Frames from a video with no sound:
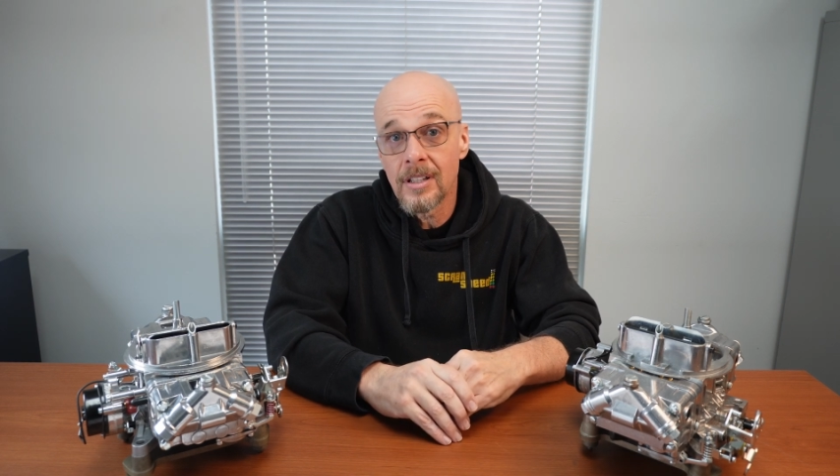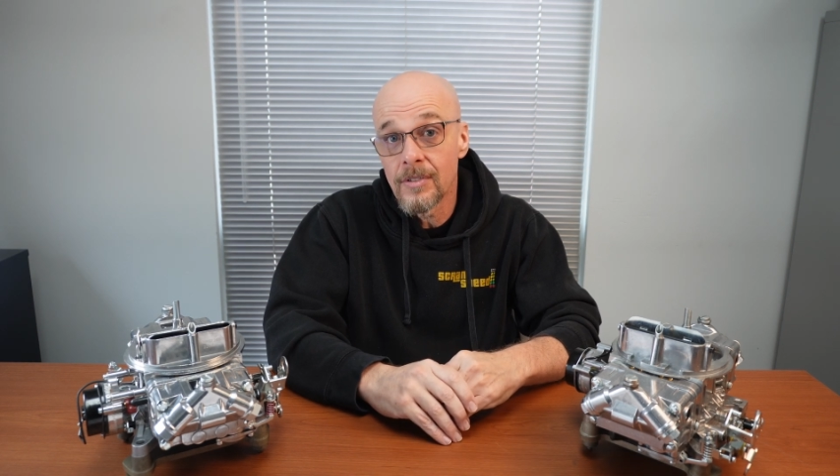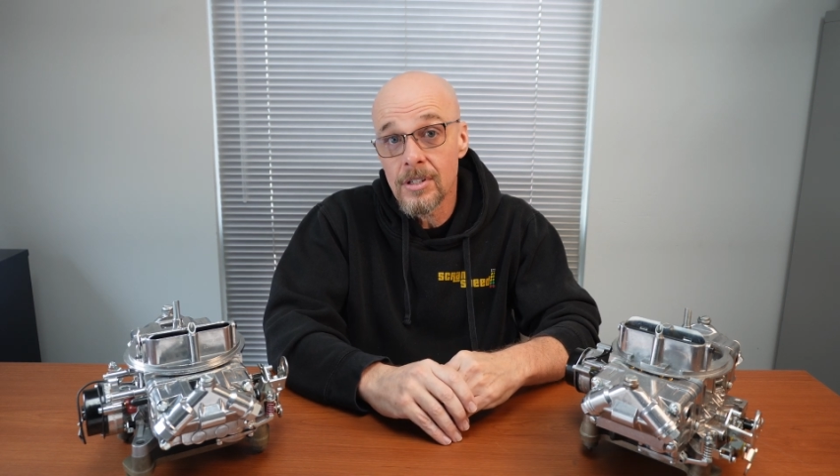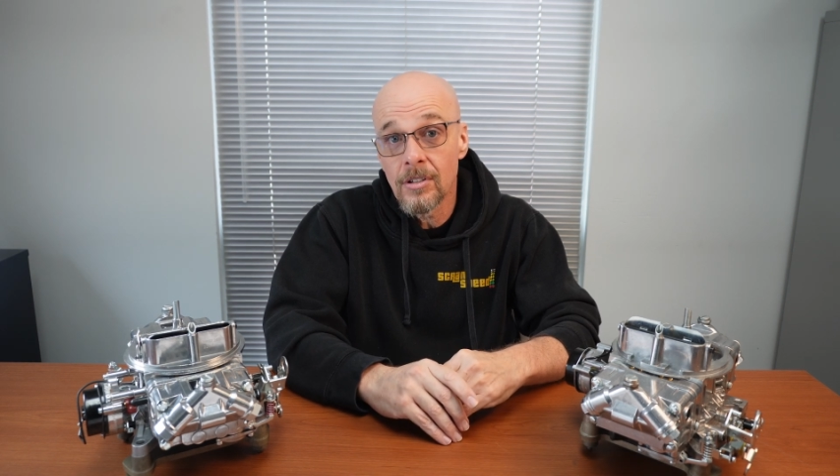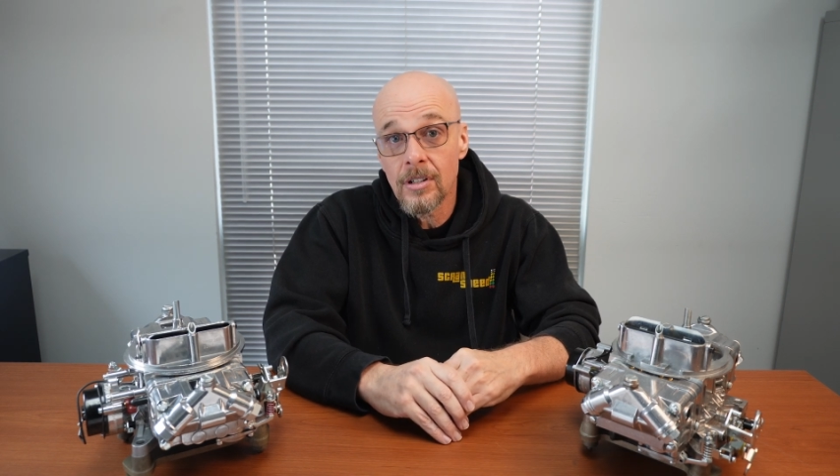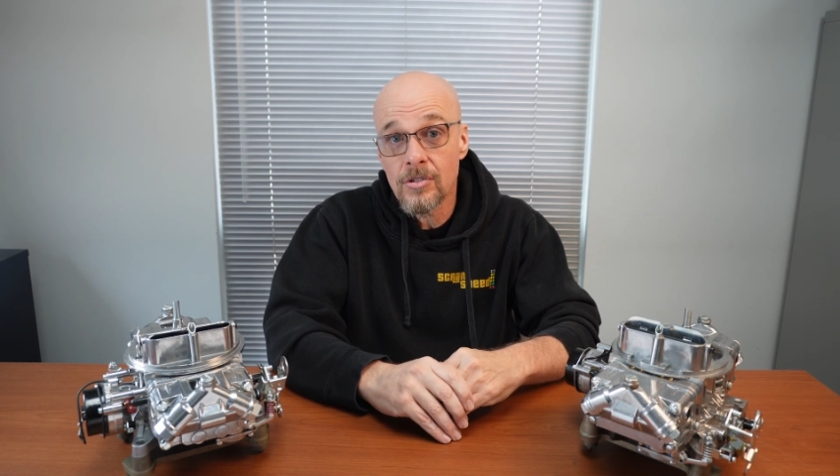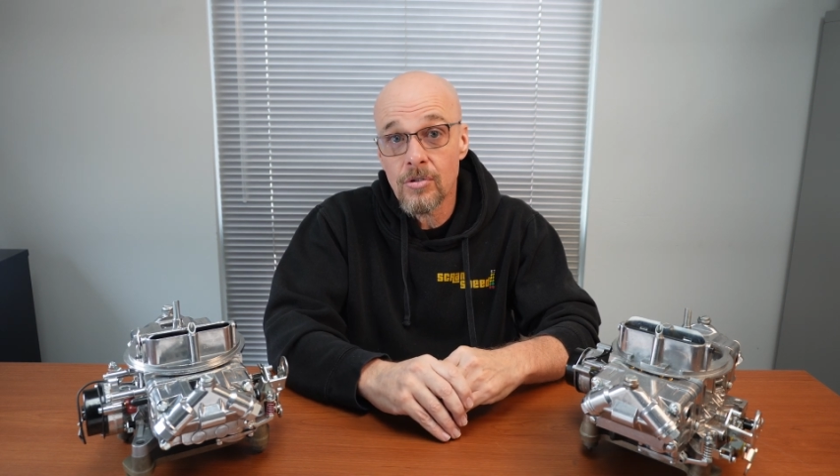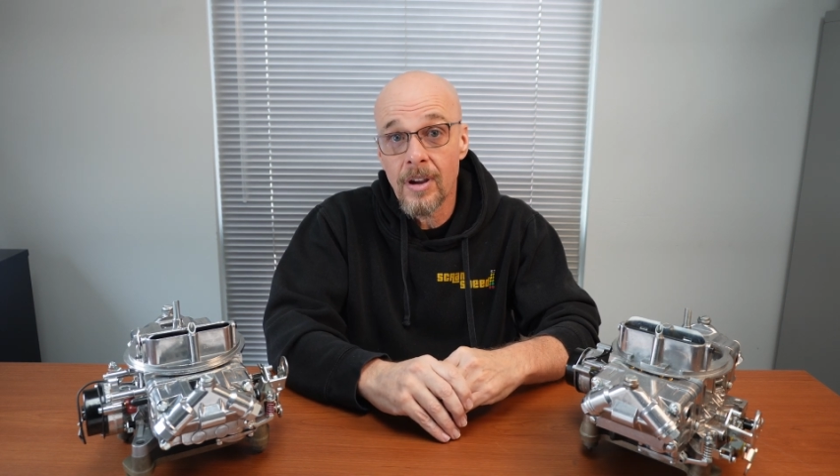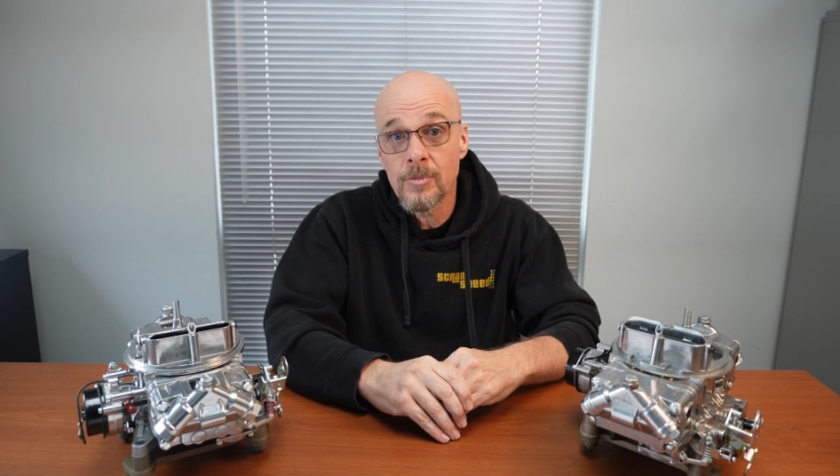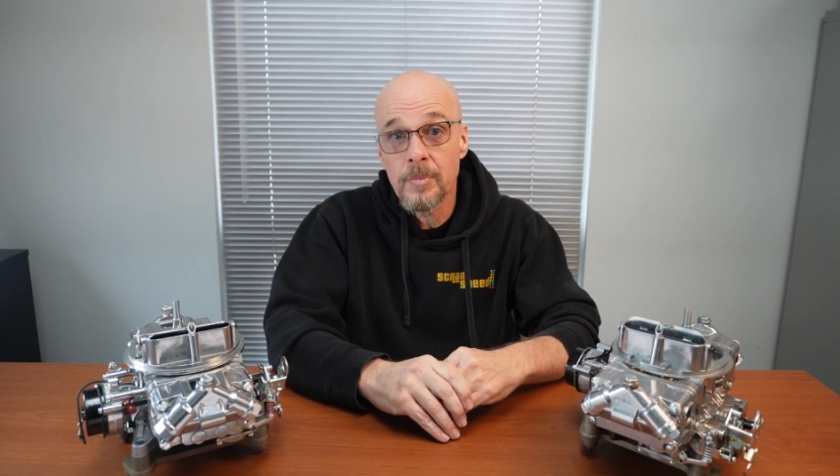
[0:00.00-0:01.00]
give us a look at
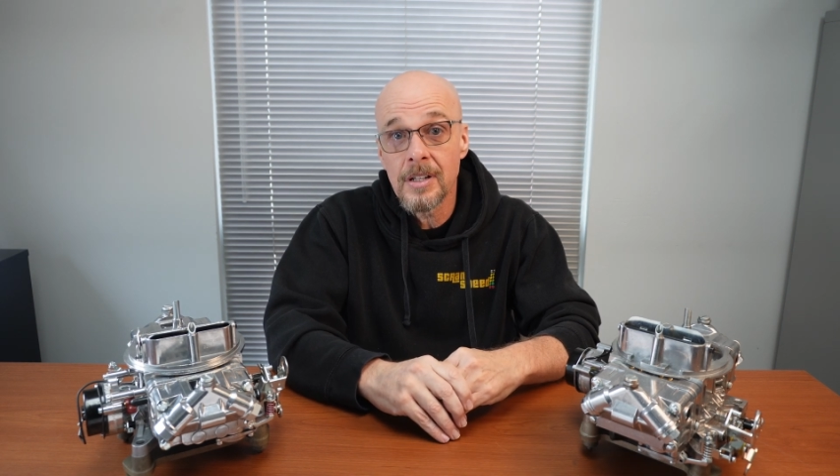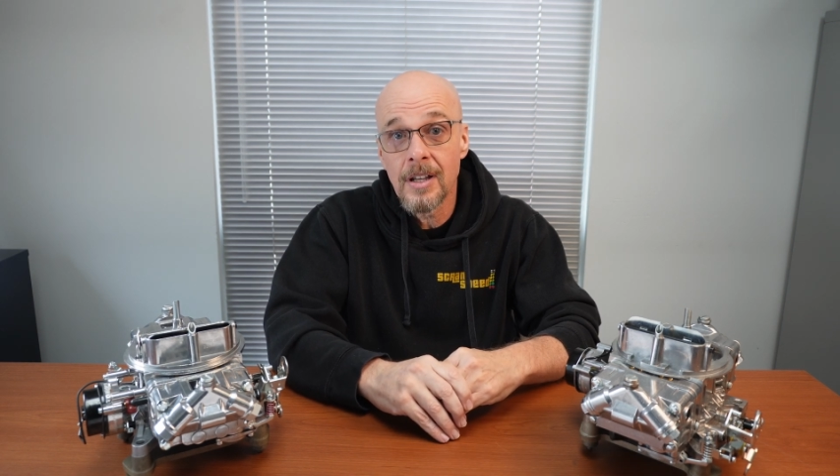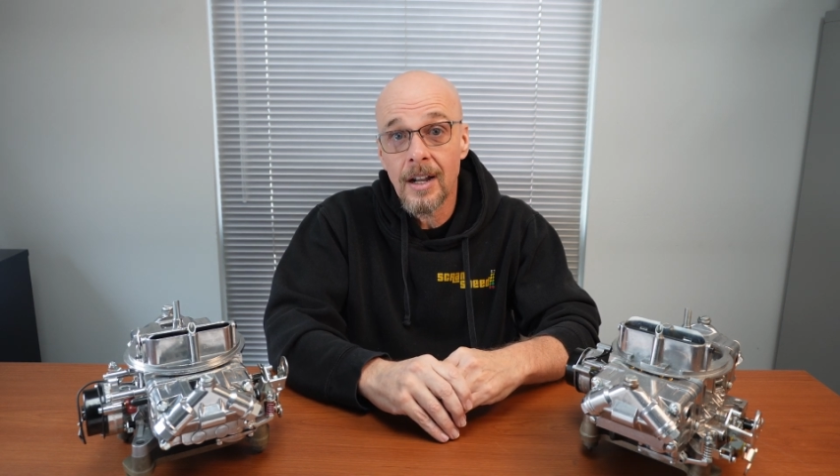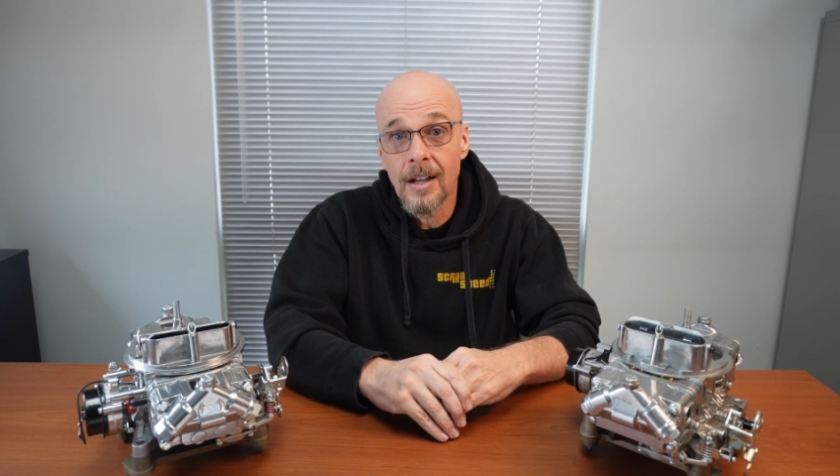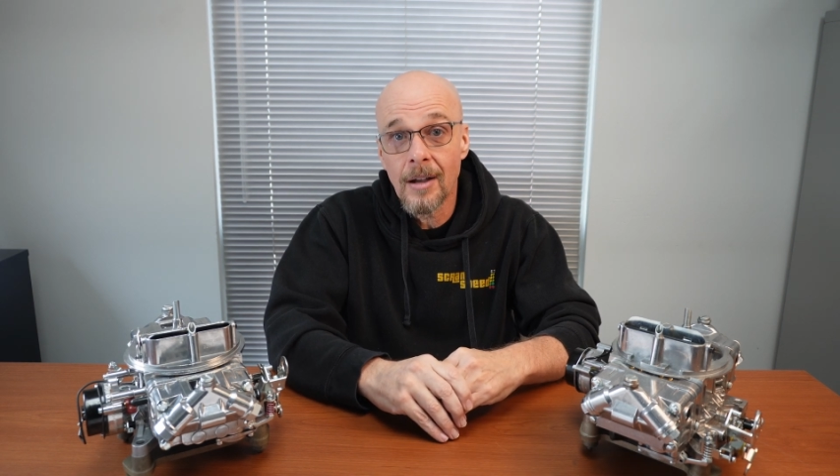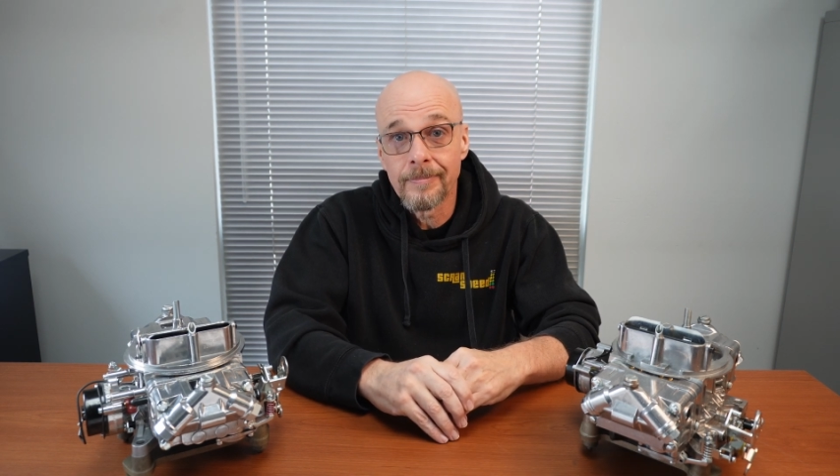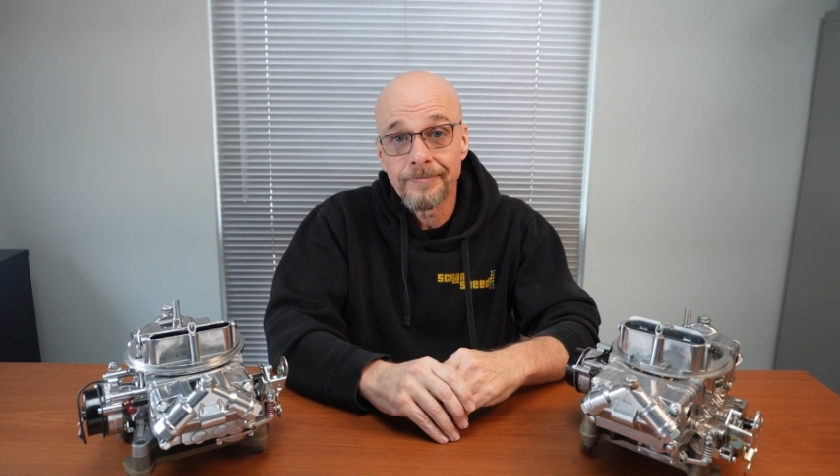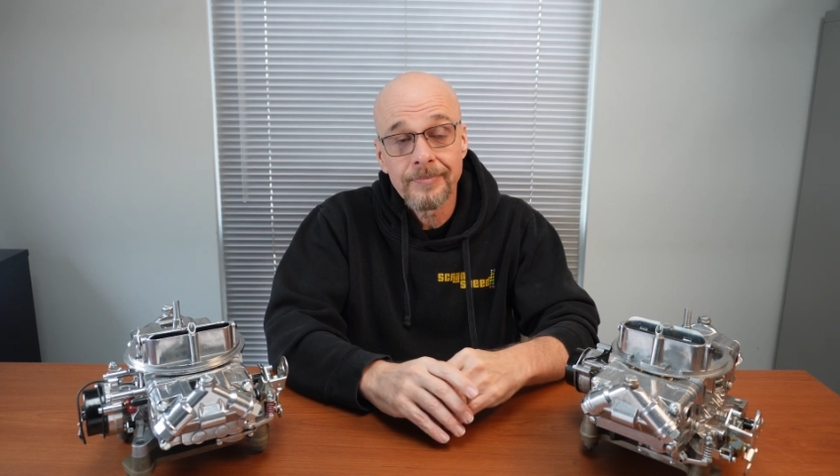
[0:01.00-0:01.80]
scramspeed.com.